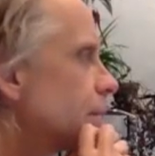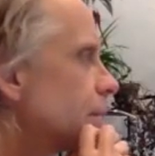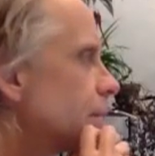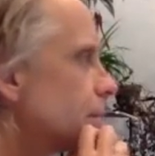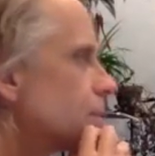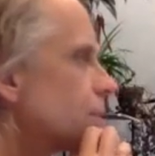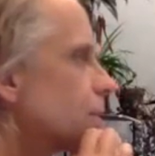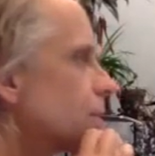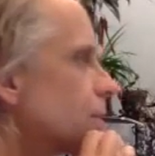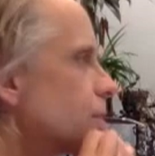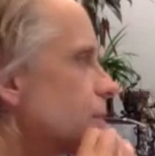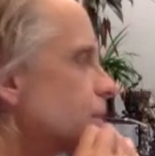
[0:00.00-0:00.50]

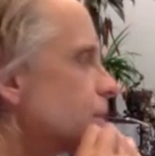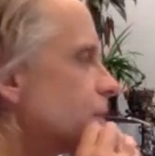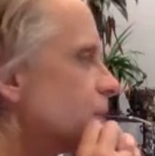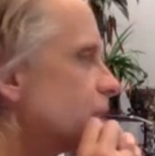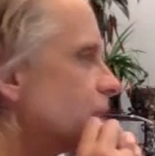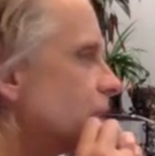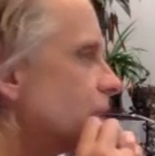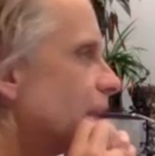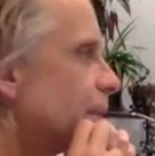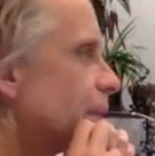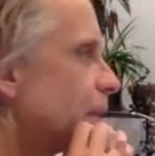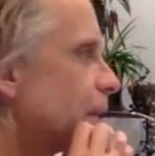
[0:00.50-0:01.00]
So
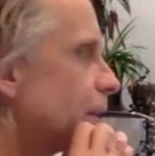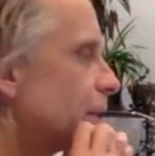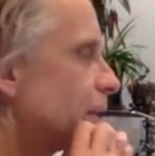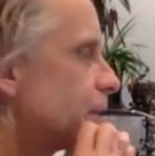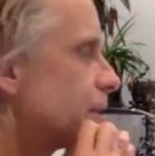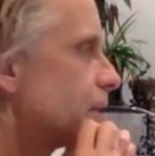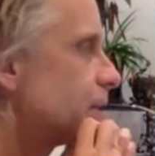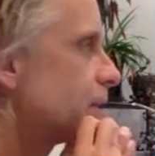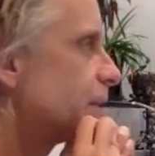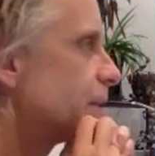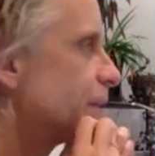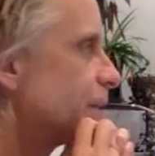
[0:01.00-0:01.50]
I want to
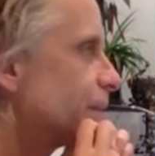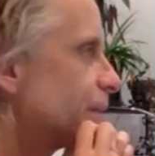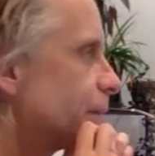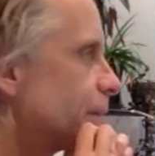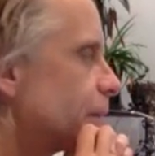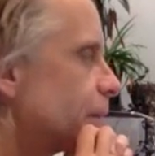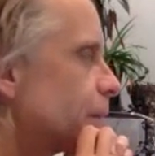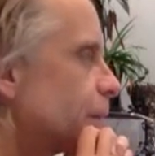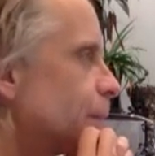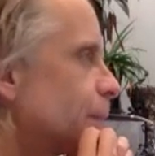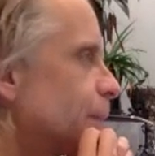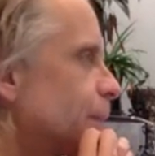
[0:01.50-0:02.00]
just give a
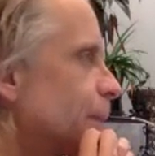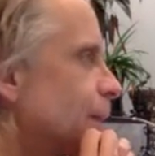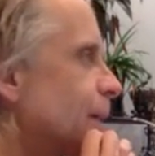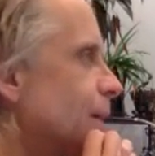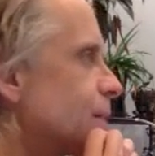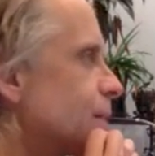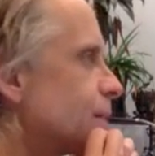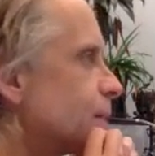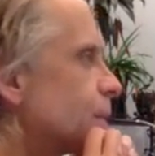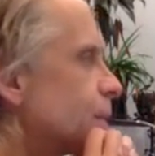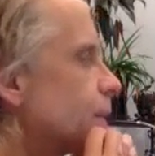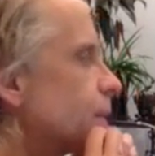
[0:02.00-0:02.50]
little
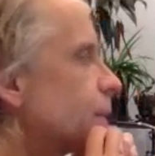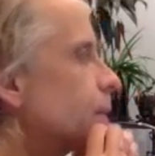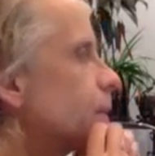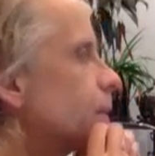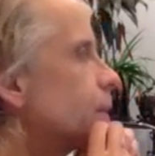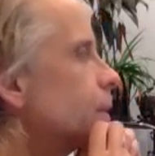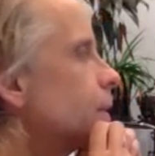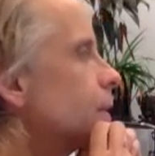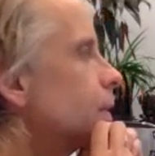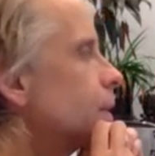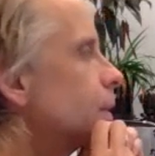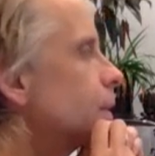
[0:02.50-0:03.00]
pressure
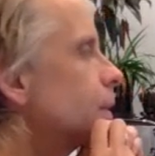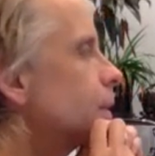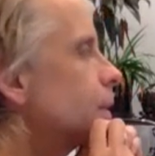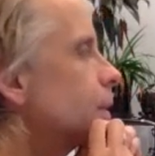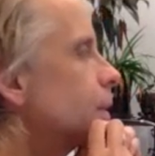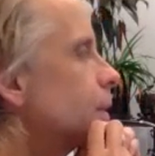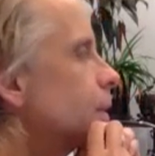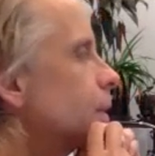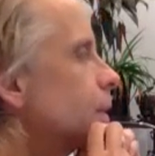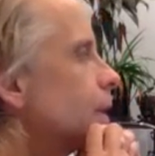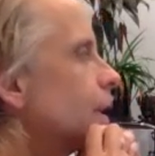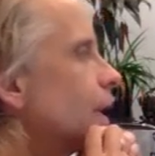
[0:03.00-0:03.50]

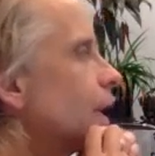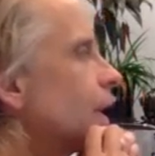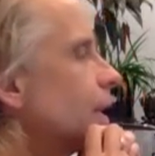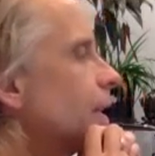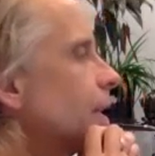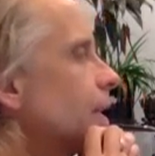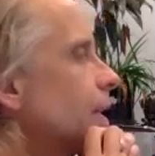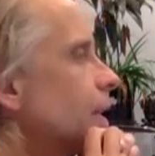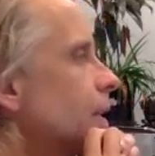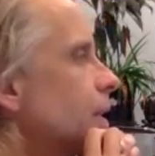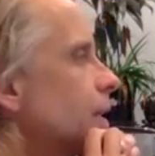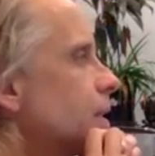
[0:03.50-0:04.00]
on the
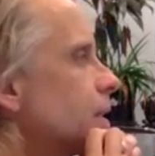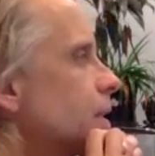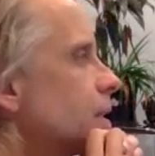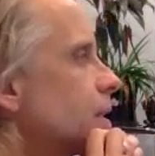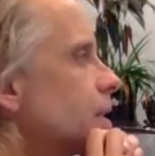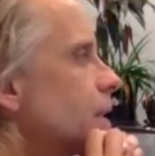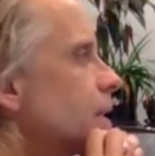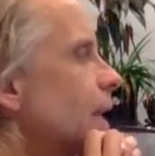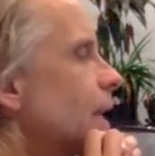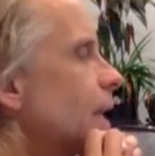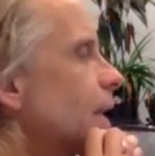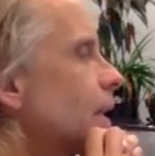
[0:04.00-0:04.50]

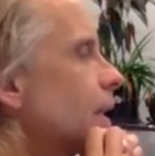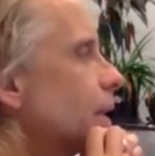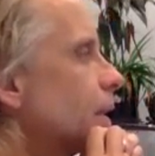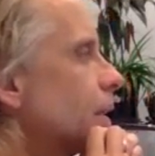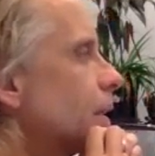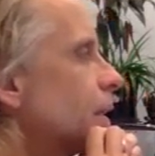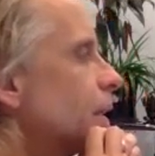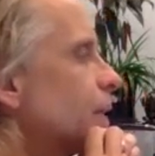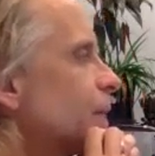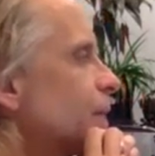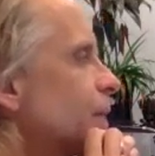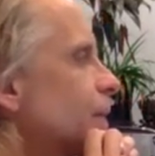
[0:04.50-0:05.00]
inside
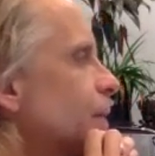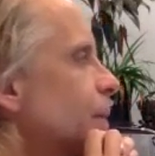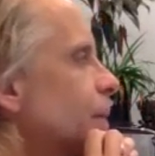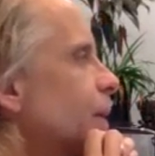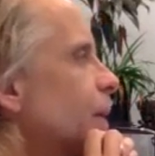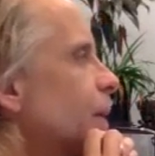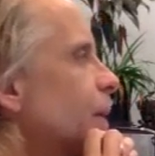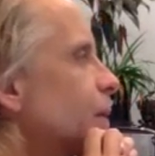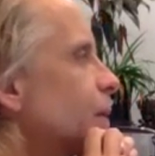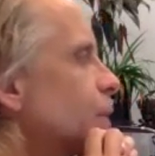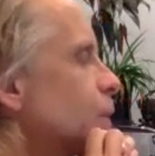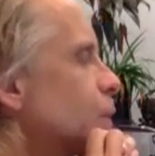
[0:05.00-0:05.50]
of the
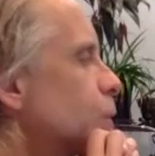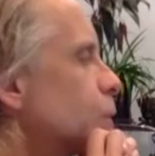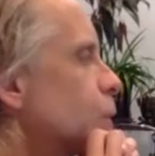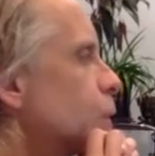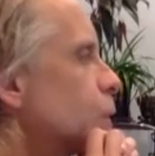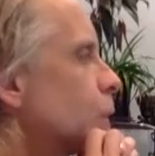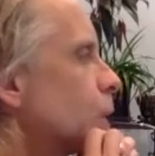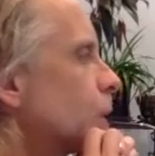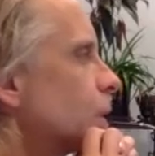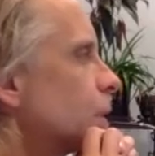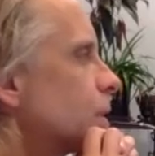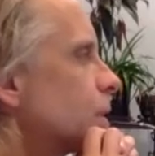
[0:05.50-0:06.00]
bone
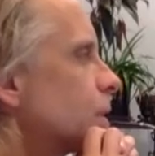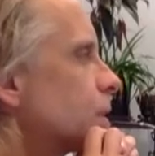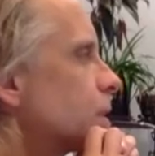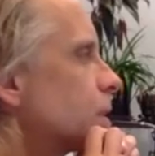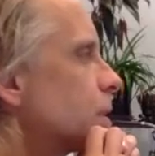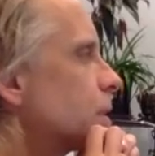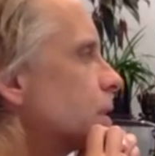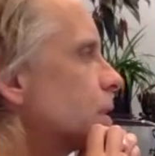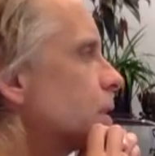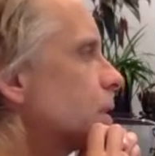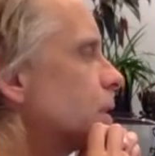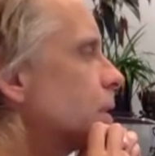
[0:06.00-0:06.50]
towards
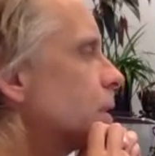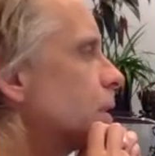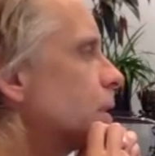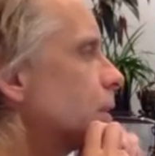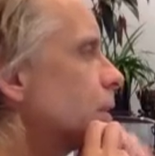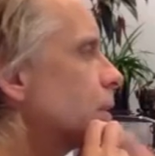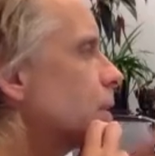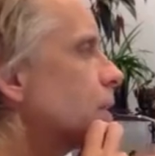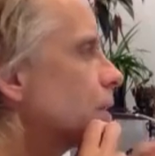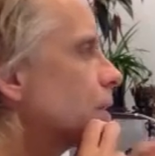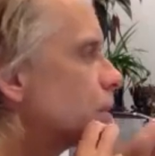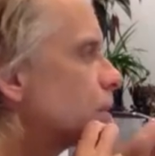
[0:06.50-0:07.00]

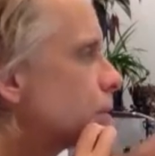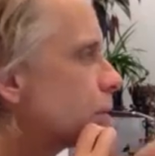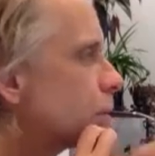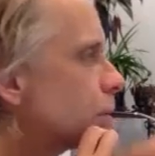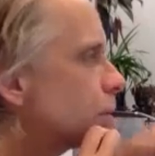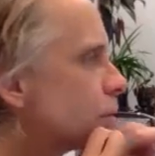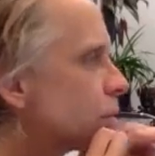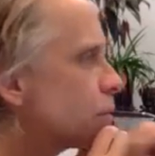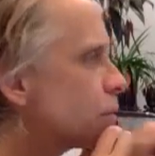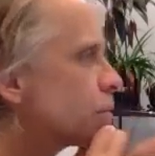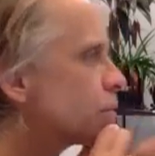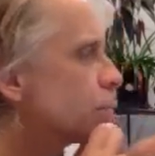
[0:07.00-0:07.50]

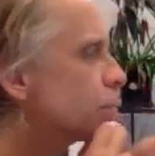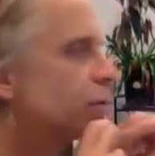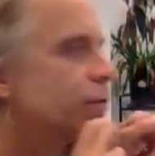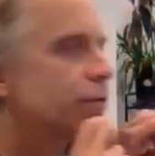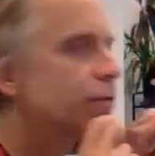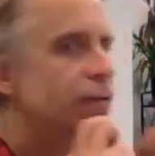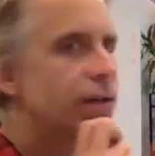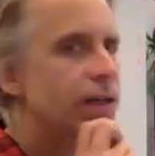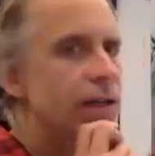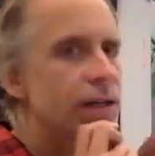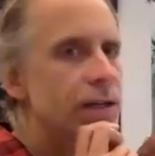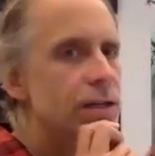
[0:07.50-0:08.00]

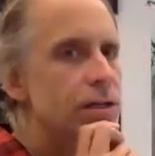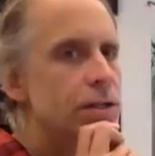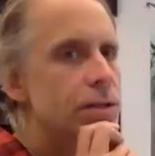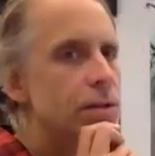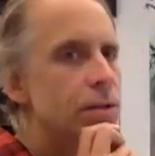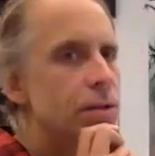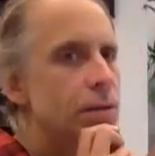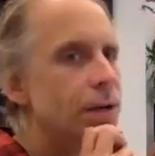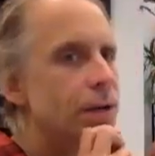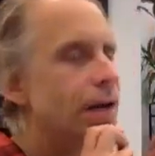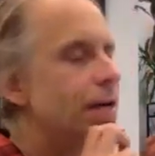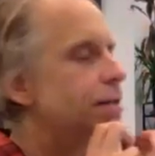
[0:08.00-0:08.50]
moving in this
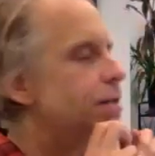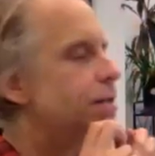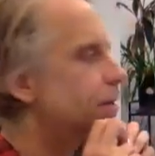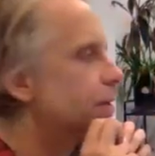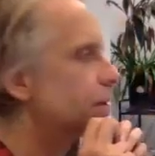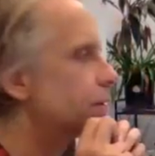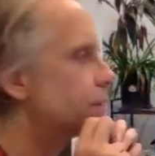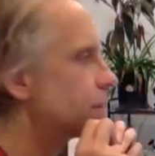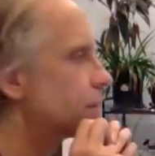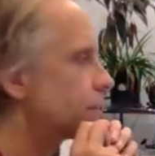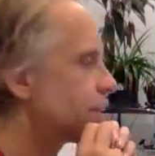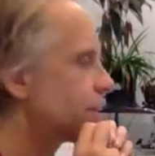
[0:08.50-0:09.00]
direction.
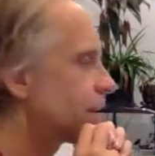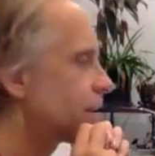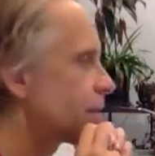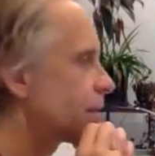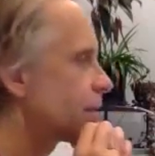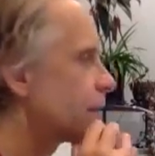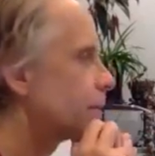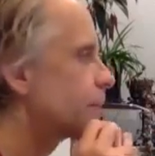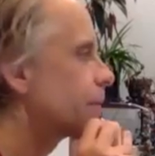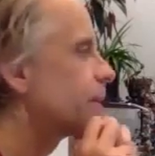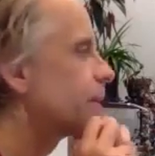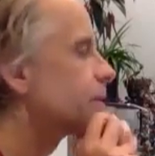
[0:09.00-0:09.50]
My
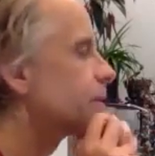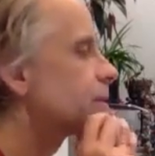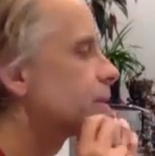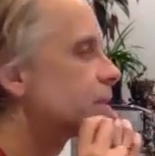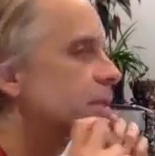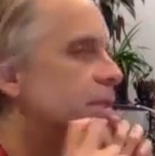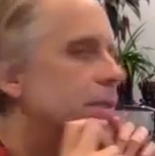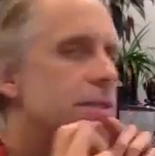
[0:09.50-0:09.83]
thumb is.